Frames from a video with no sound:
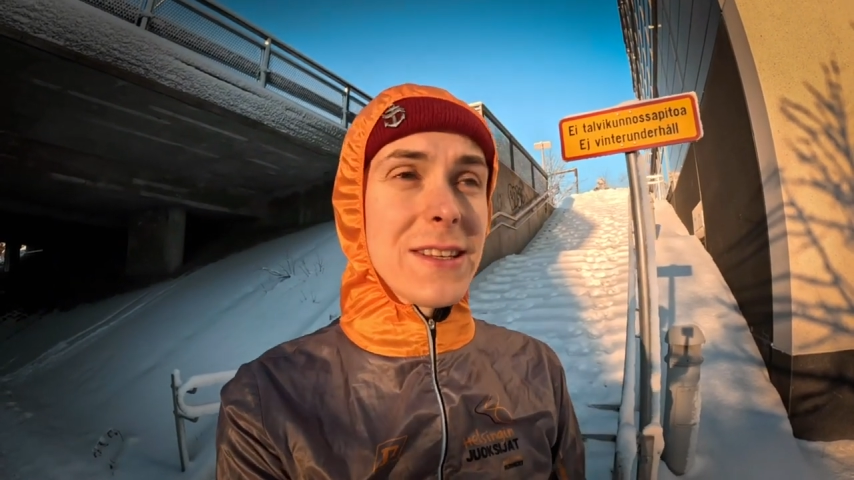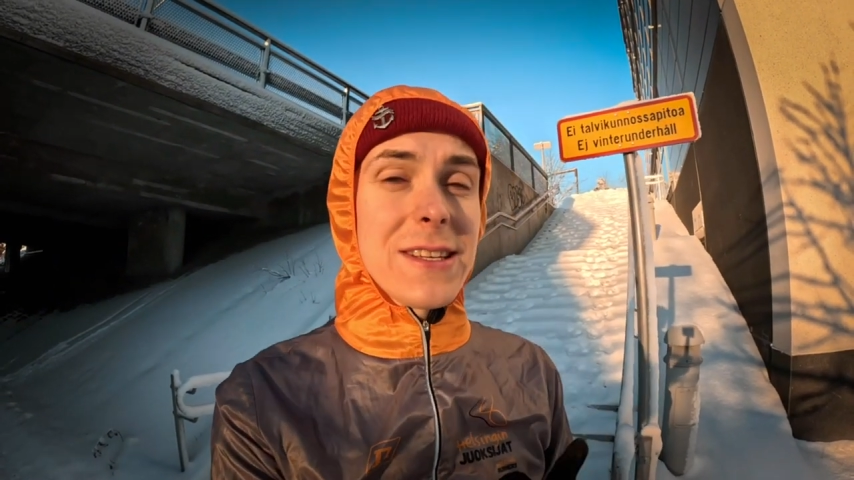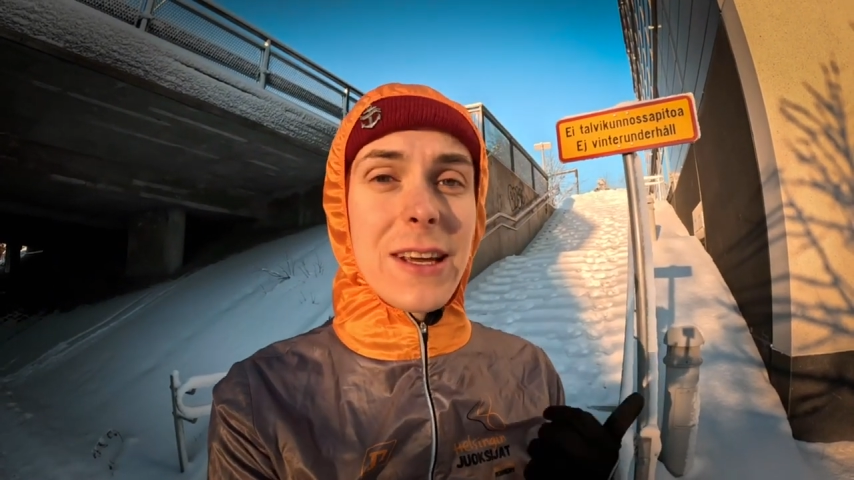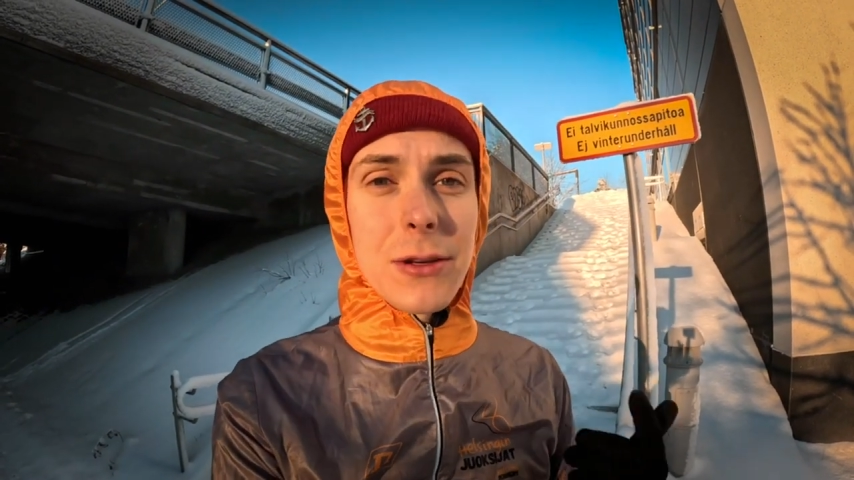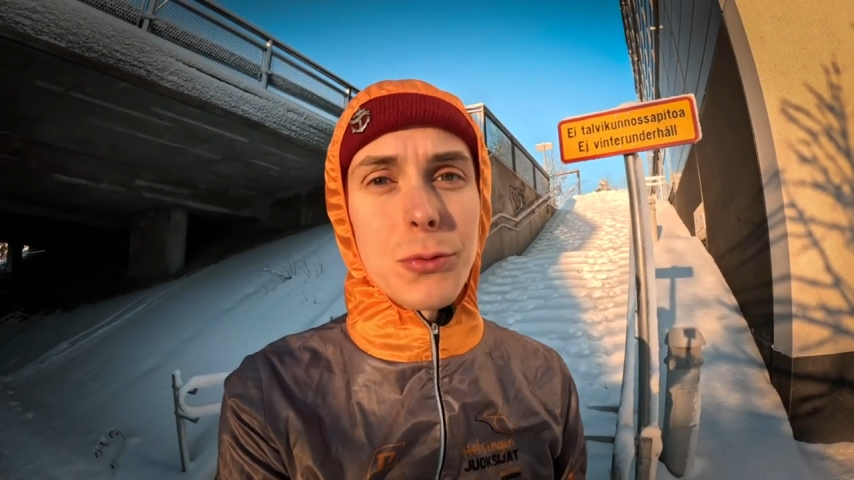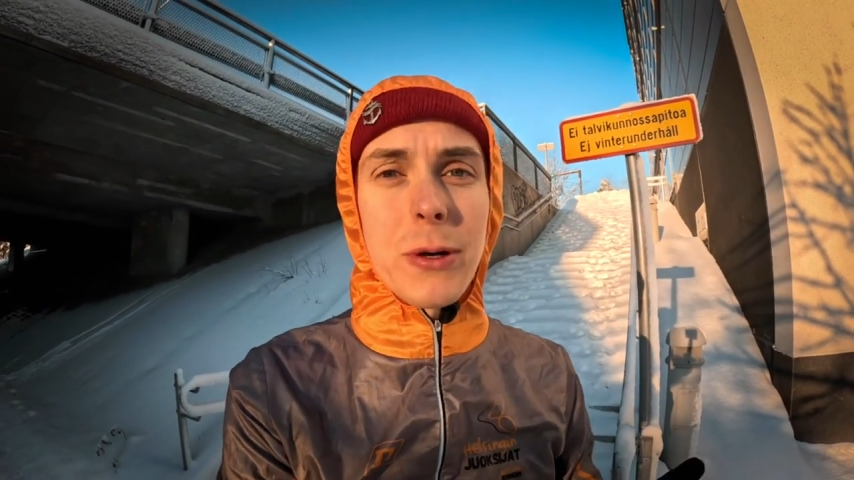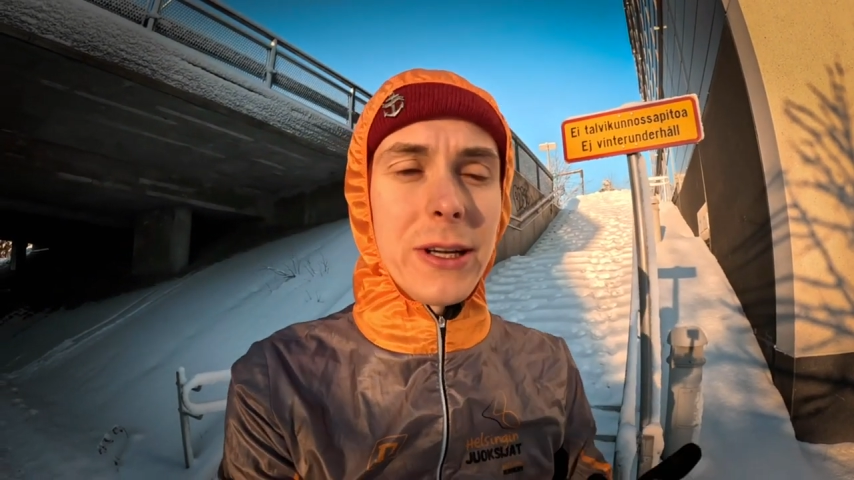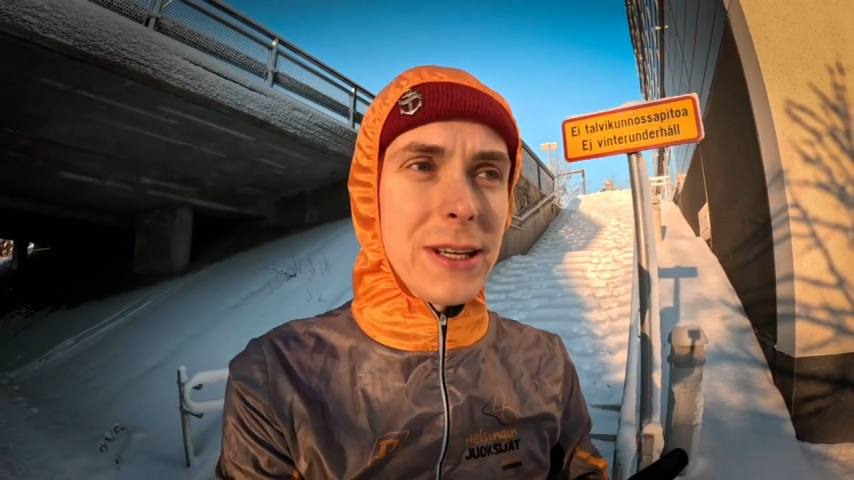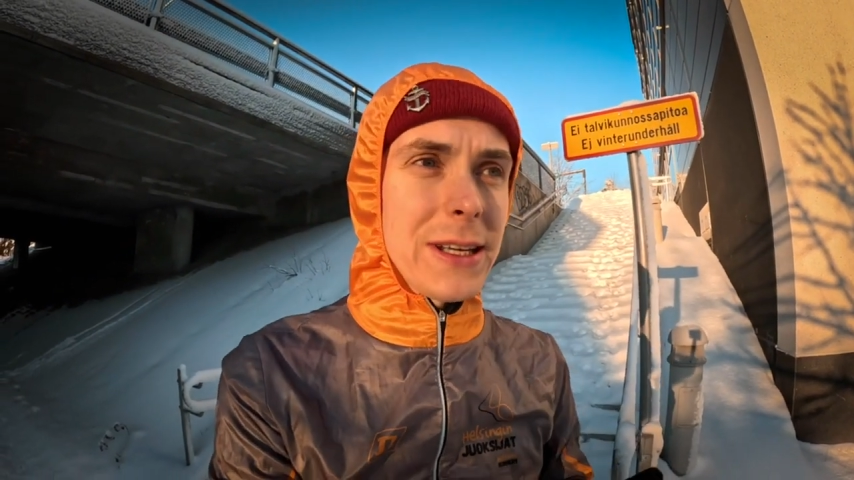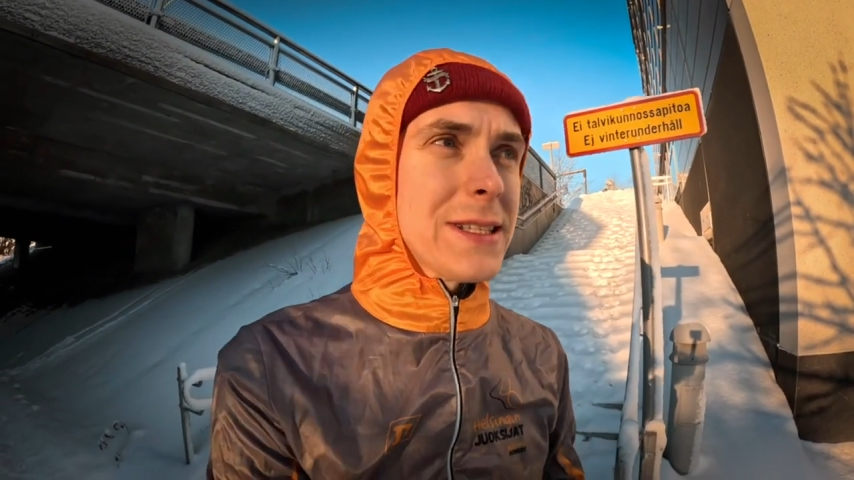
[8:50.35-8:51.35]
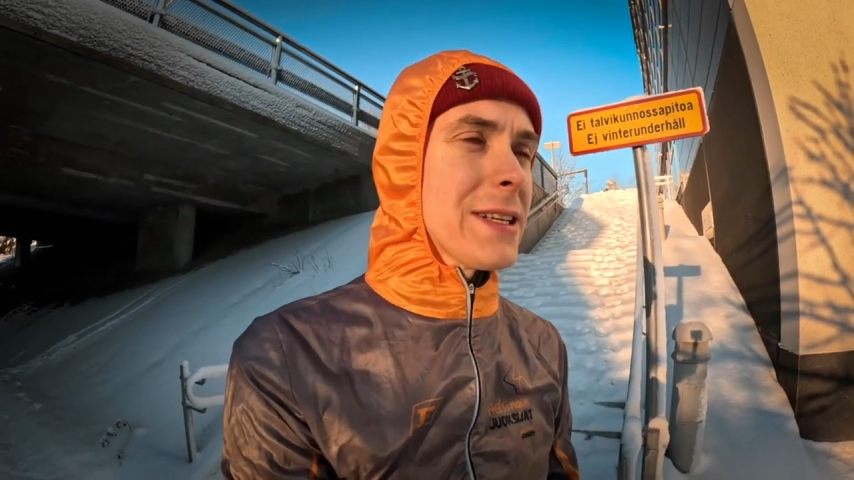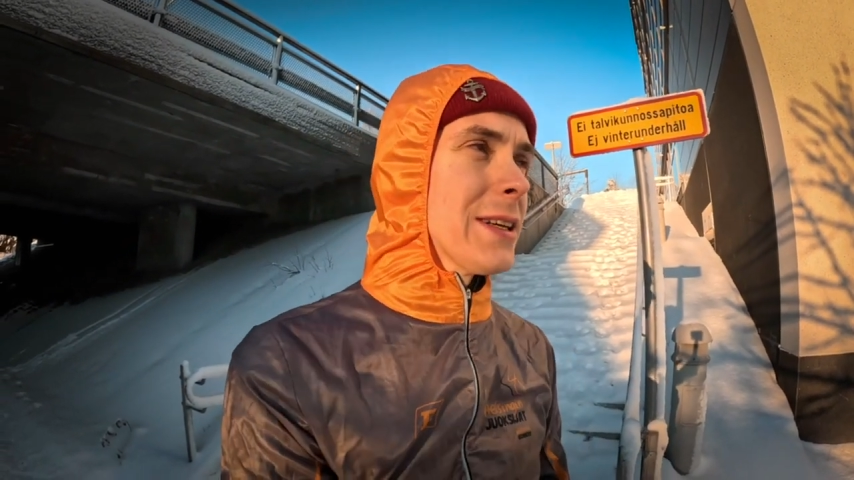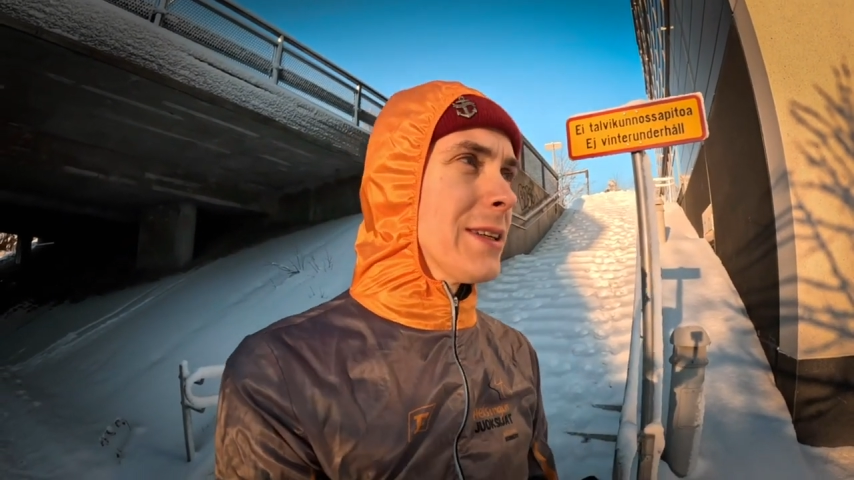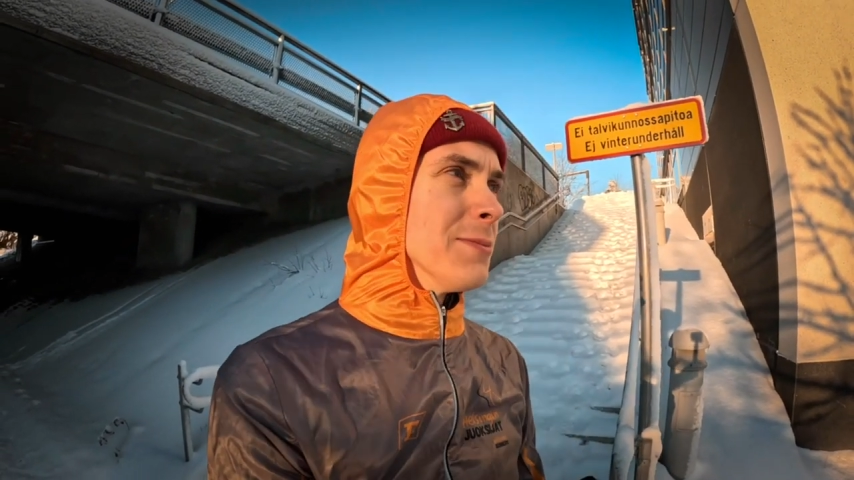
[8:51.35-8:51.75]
The second one is